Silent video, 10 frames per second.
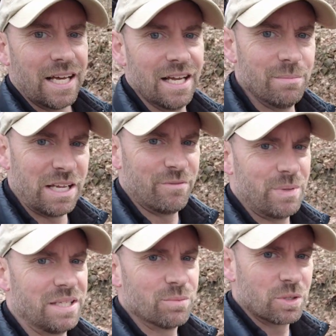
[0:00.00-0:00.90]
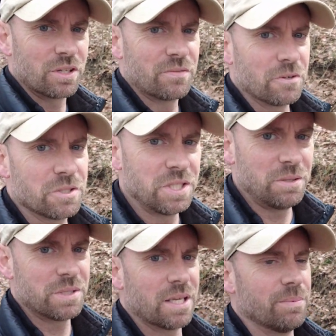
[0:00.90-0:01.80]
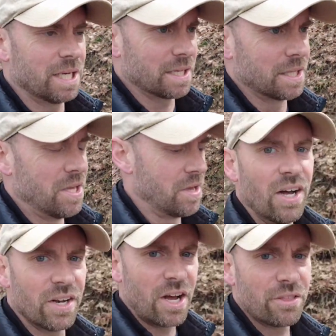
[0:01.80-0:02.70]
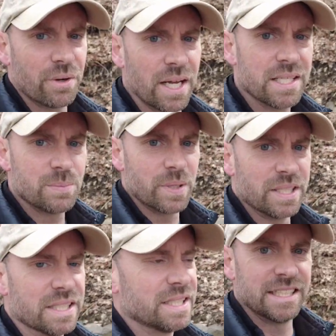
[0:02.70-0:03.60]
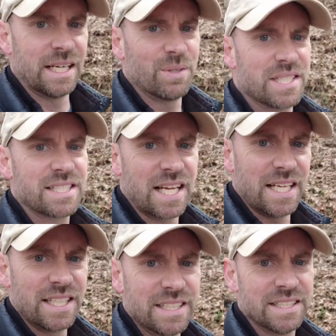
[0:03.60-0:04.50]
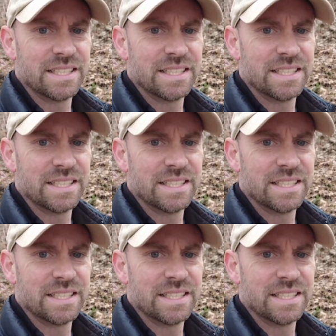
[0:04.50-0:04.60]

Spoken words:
I may have been one of the first to use that path. Unauthorized, but that was exciting.